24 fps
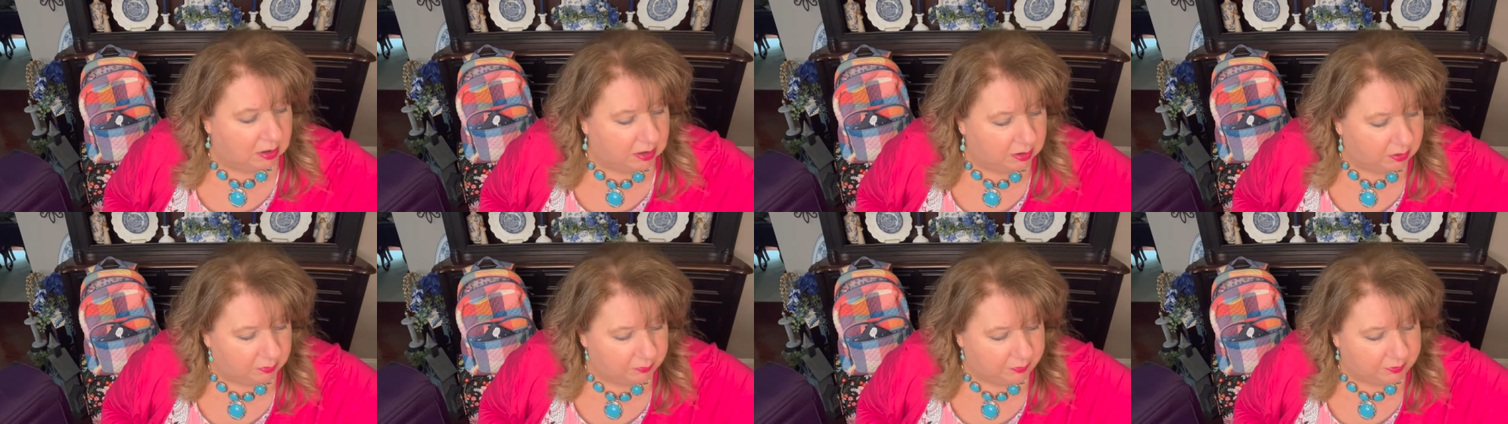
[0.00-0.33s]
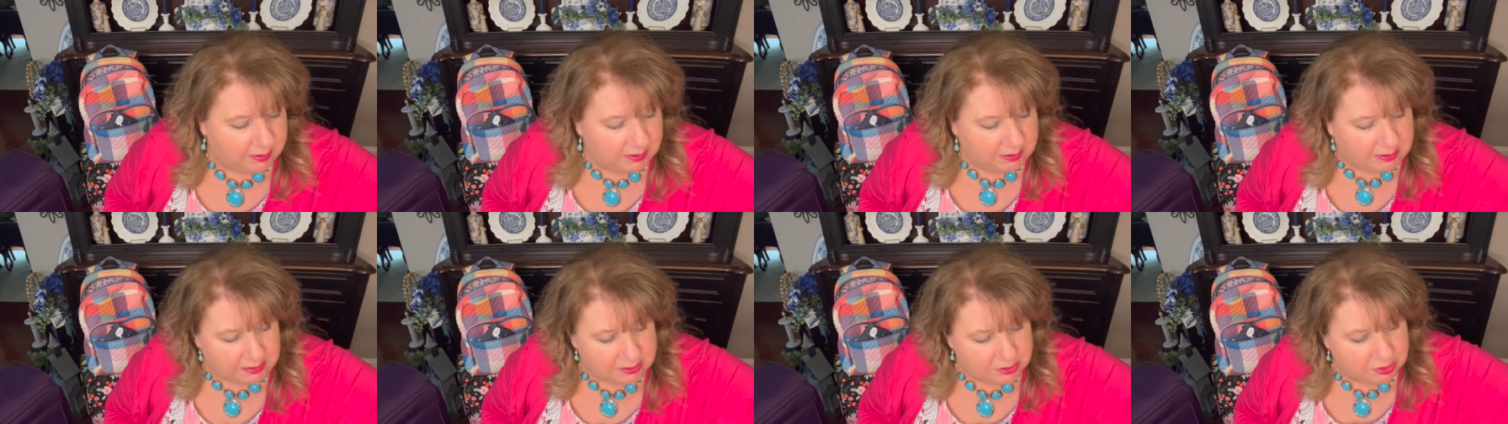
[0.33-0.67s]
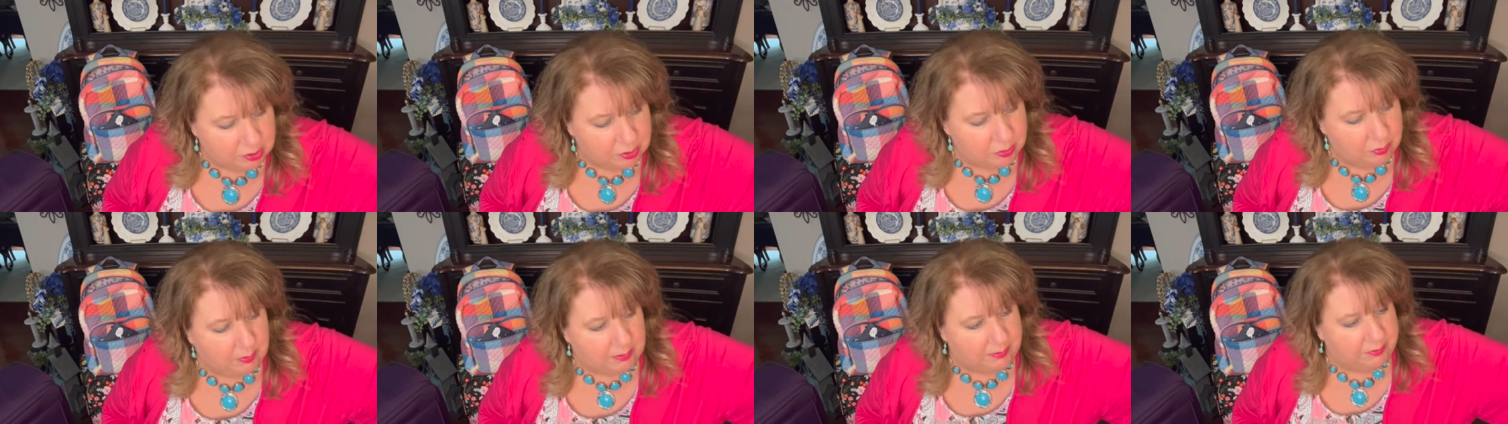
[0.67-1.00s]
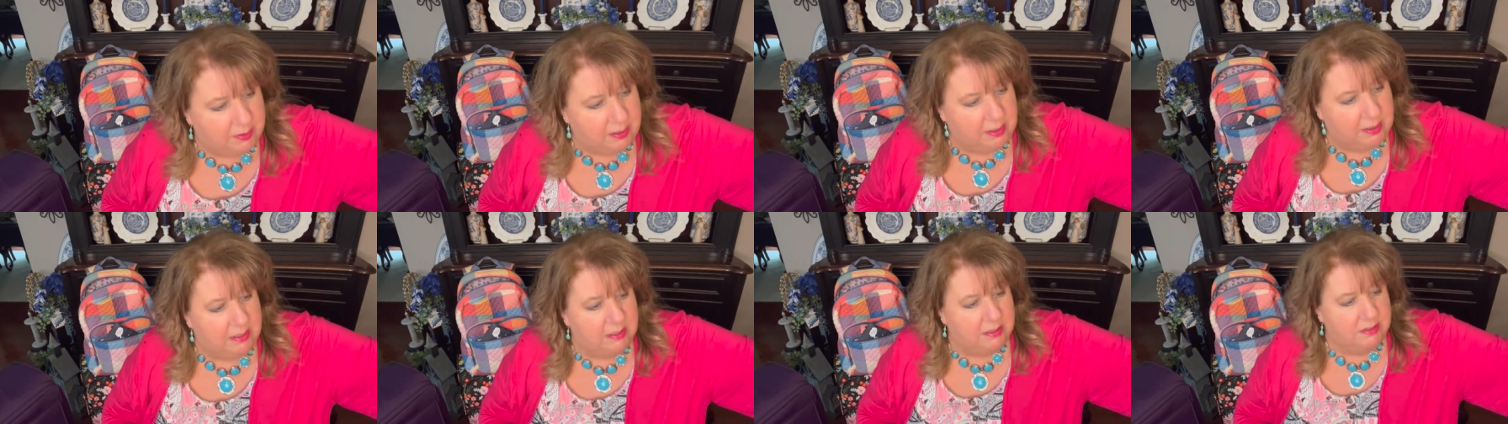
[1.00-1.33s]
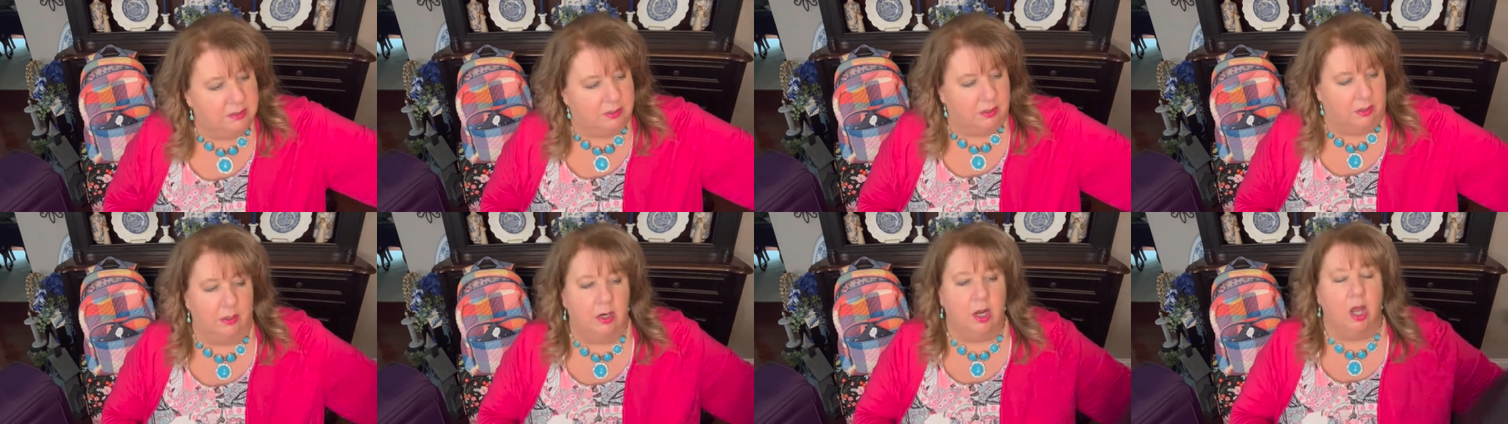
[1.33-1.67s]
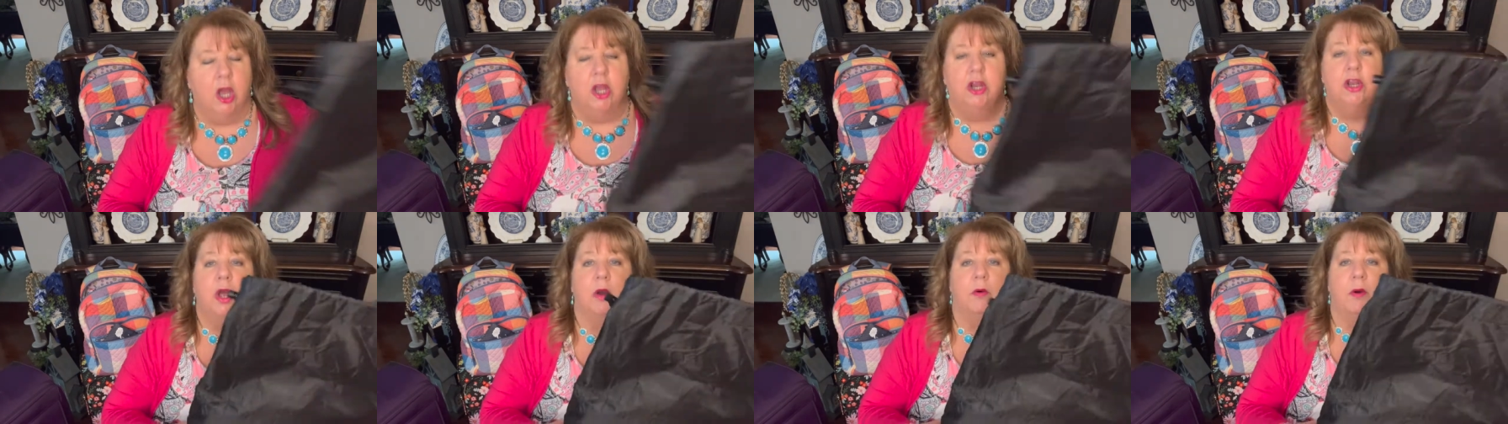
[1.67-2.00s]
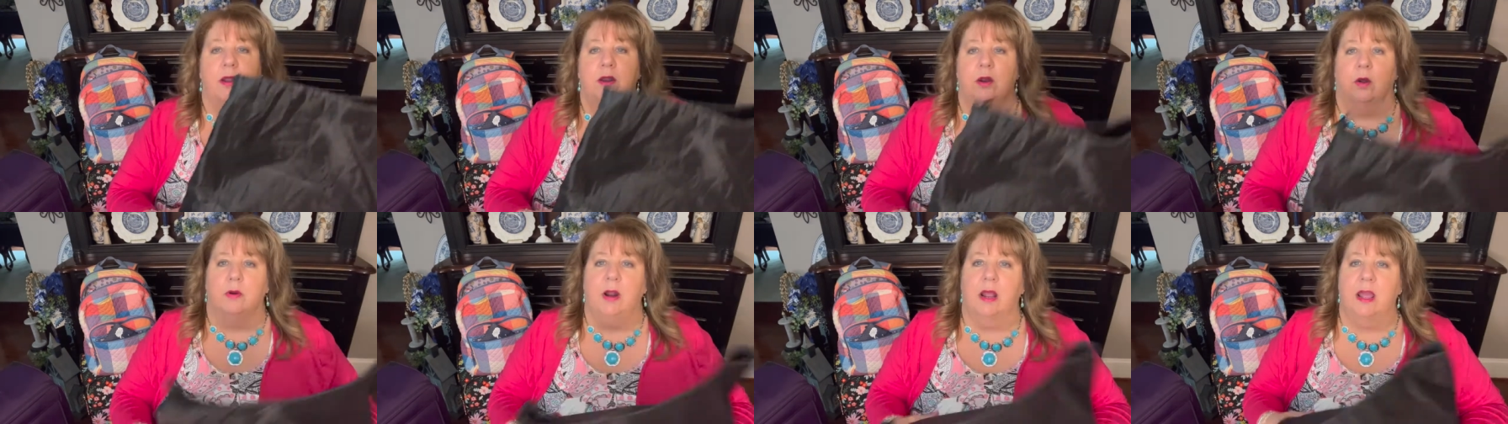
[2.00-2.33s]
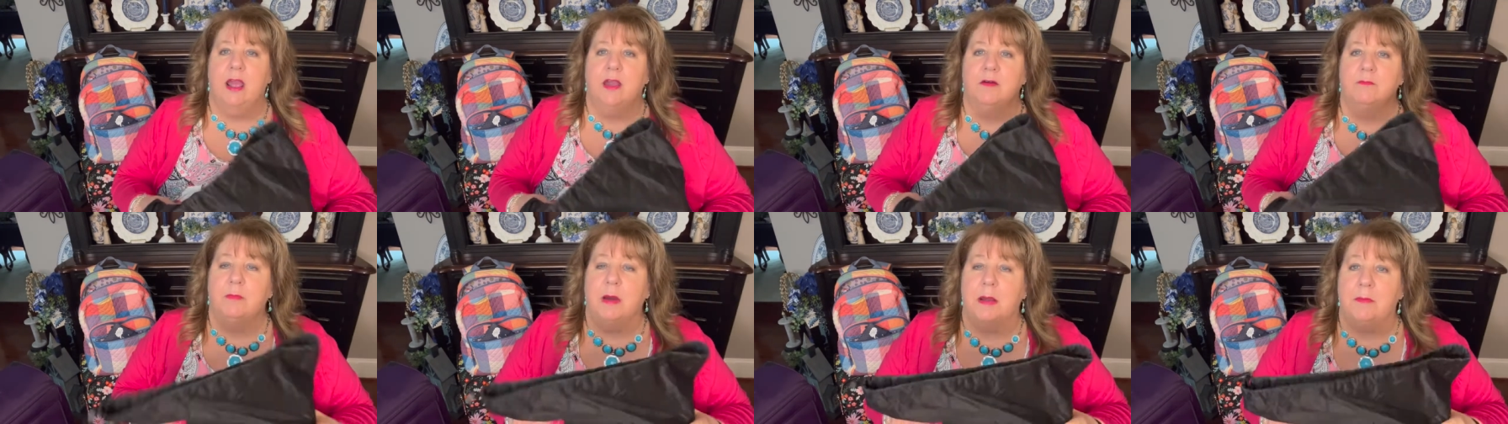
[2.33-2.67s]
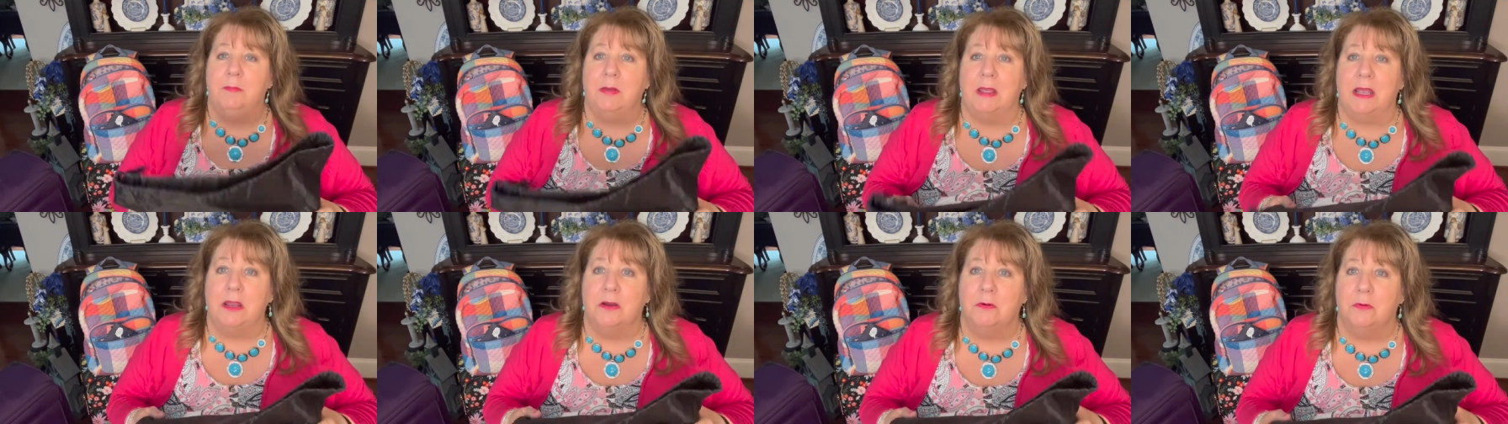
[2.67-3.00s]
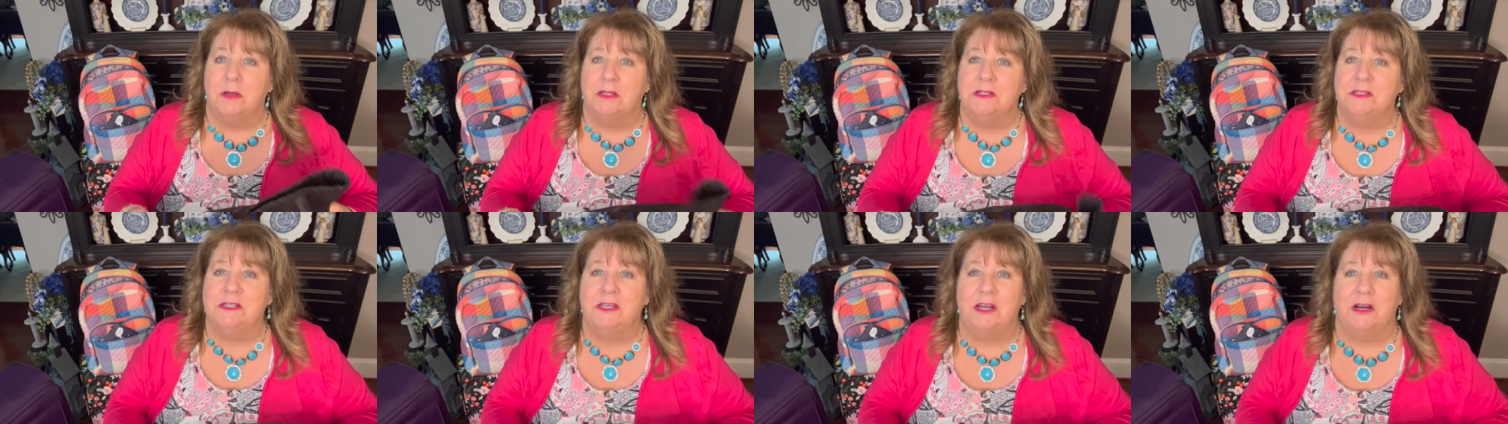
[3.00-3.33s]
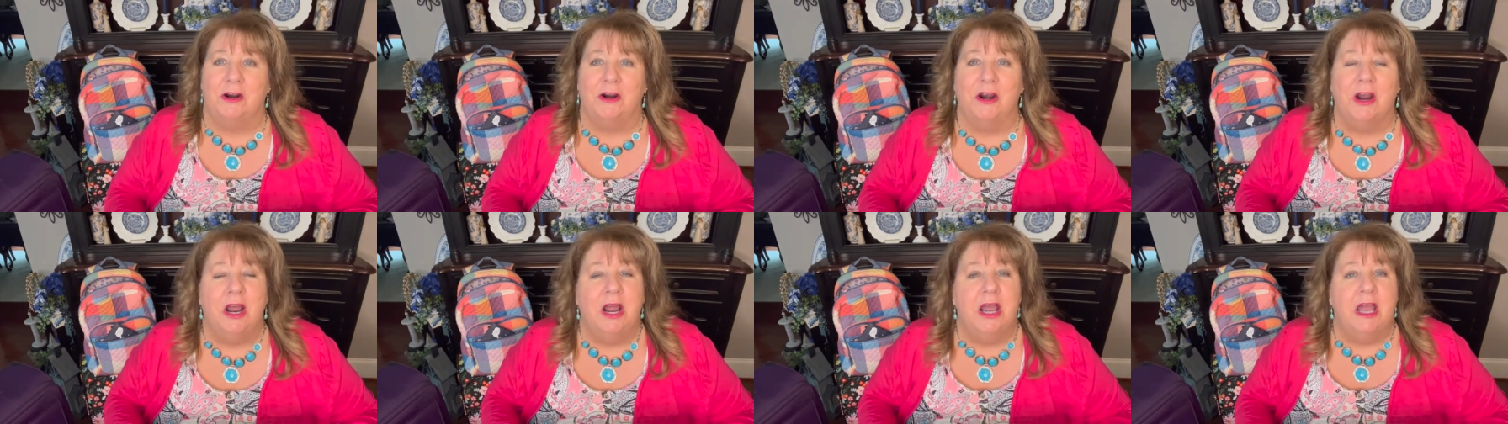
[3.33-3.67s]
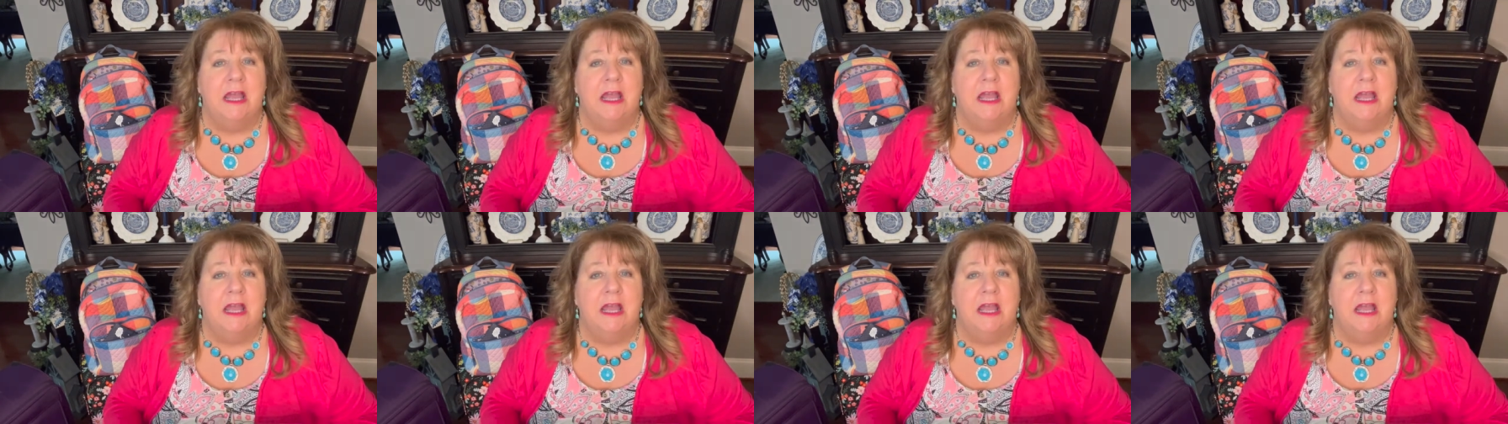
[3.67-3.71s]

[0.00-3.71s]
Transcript: I don't think I do. I think his are, no, I don't. I have my pink ones here.